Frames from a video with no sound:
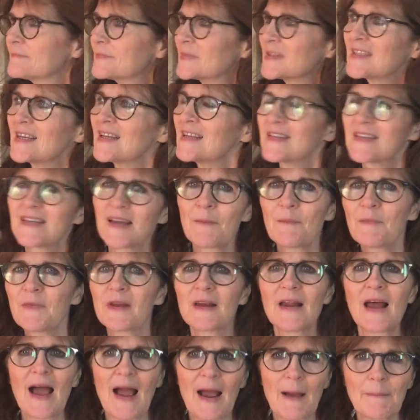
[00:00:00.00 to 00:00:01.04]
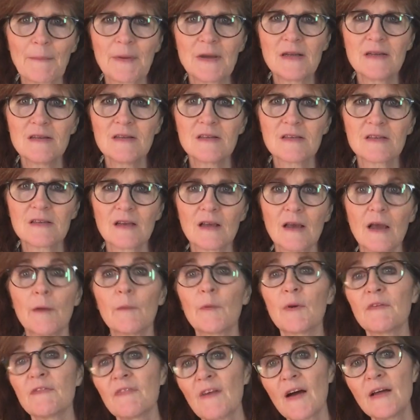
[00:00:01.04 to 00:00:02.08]
but then something happens
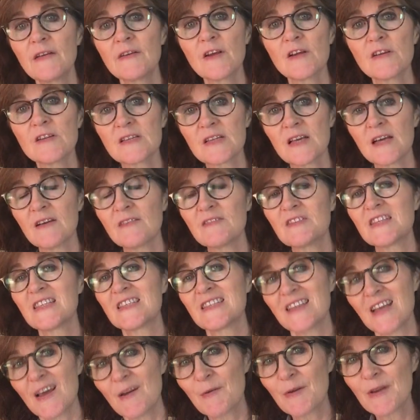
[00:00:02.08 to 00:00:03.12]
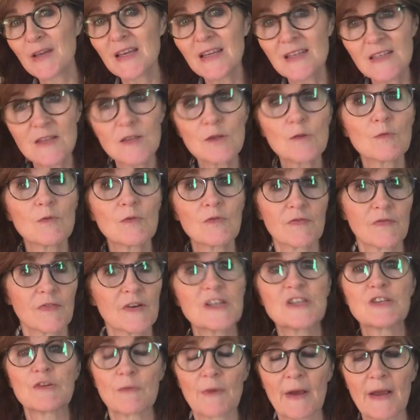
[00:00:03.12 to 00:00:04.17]
and we find ourselves staring into the
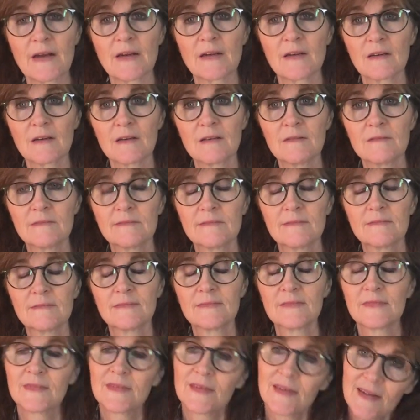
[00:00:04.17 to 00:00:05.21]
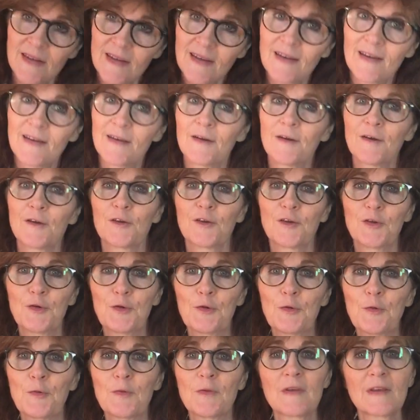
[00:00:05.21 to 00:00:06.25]
refrigerator.
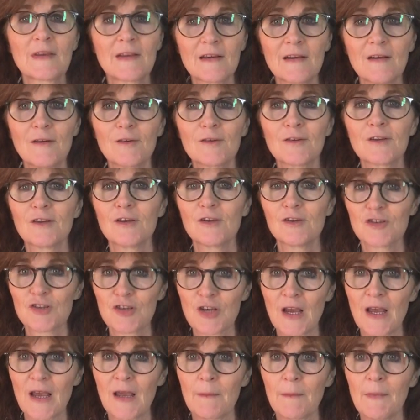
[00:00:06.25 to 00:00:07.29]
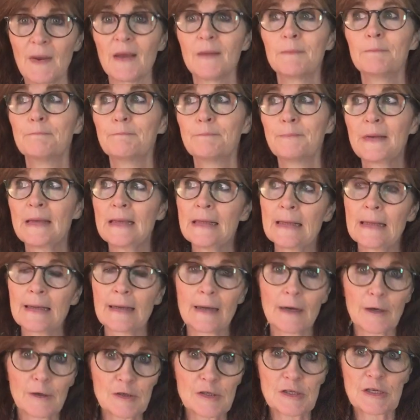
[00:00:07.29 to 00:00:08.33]
Cue the guilt, shame, and
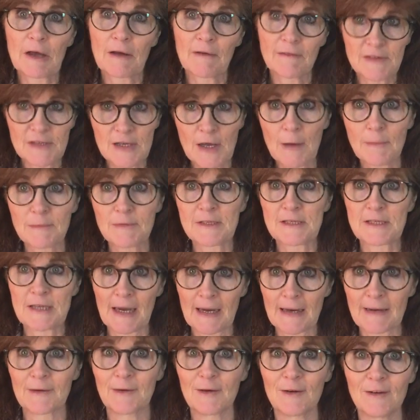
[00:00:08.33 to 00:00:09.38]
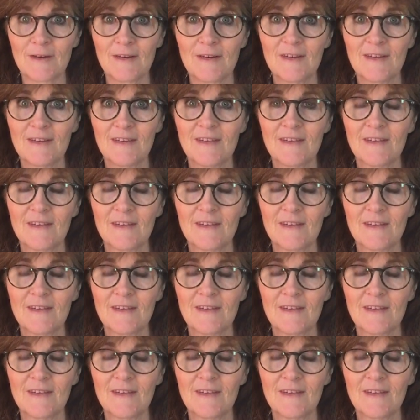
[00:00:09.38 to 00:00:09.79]
beating ourselves up cycle.